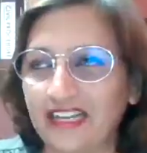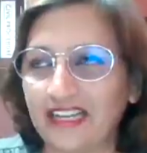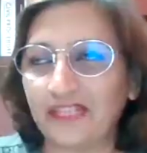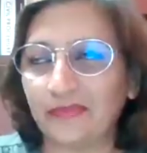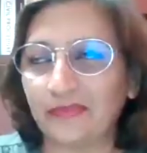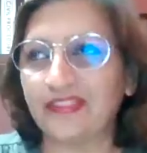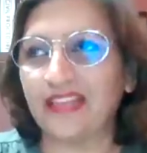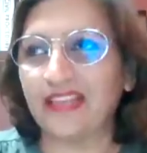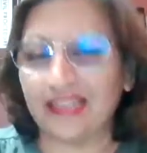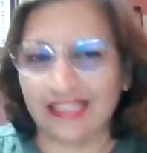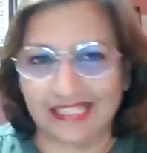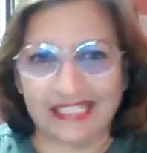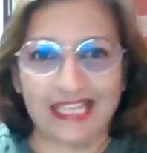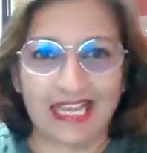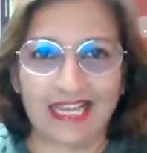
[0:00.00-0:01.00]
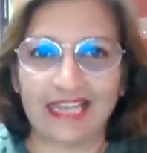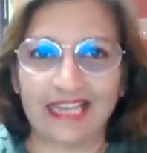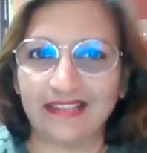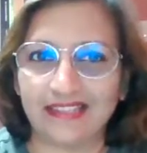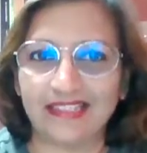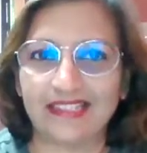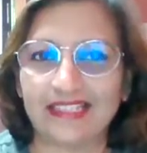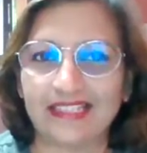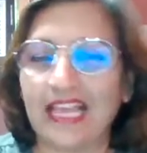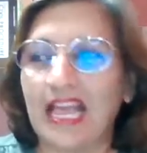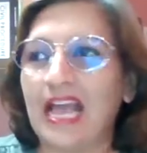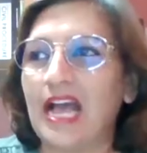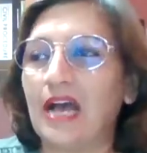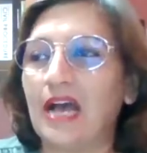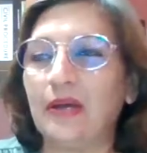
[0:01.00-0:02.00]
let's put that aside, because
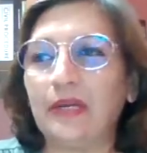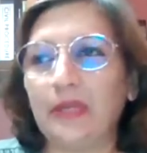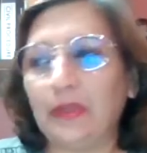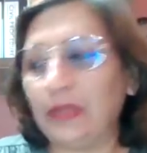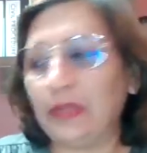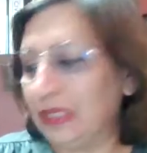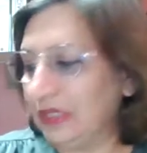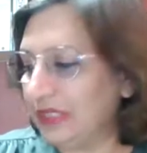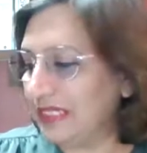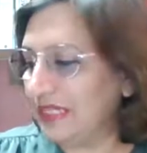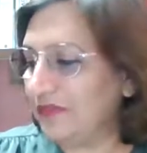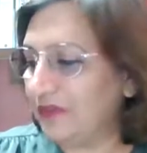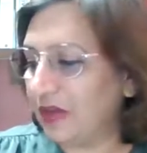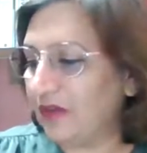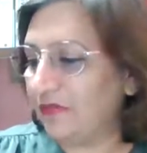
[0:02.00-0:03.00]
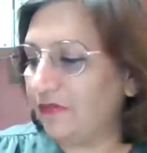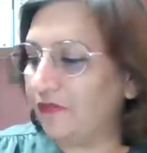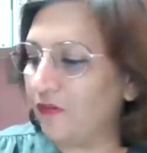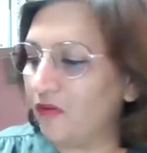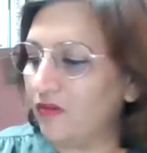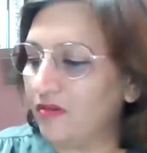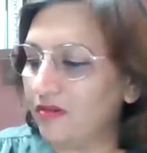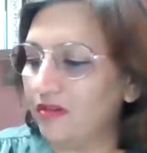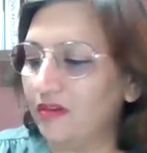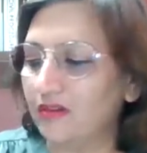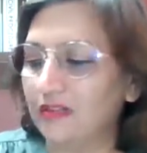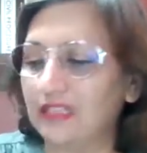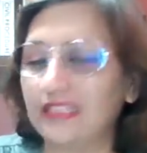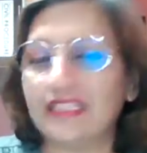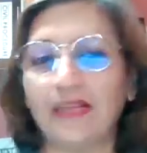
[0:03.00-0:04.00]
you see, for
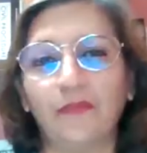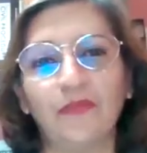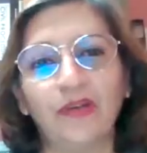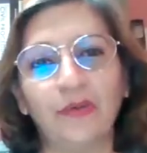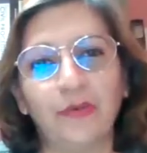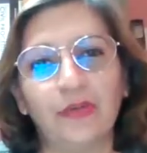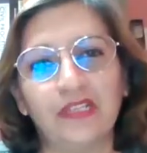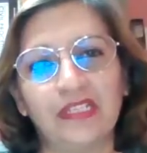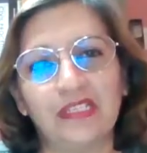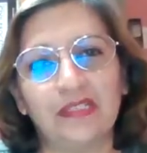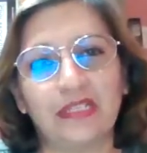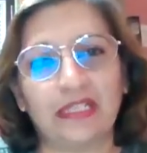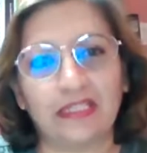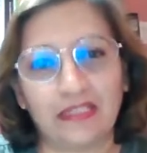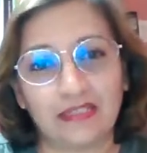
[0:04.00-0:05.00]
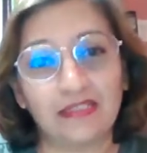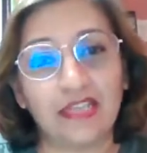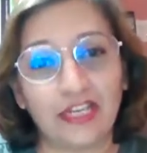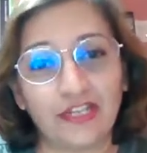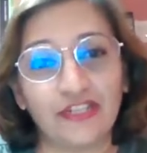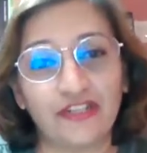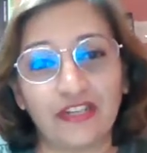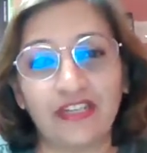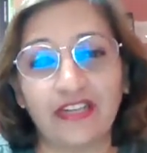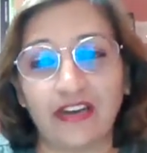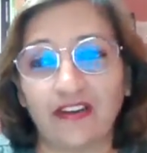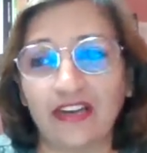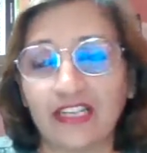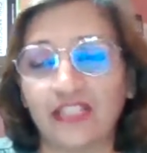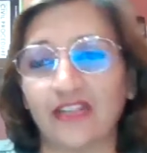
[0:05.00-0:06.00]
someone who is a statutory
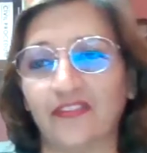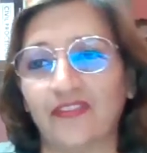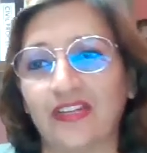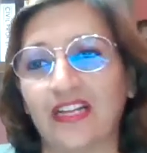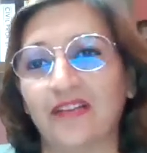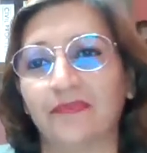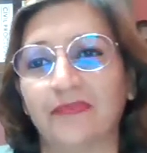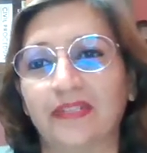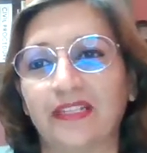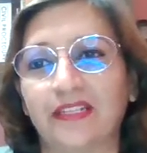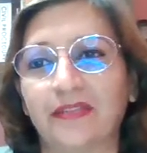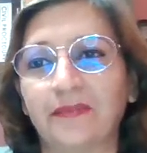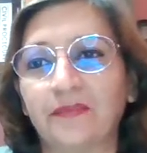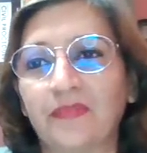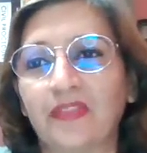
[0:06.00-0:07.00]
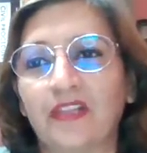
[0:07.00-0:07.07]
director of a company,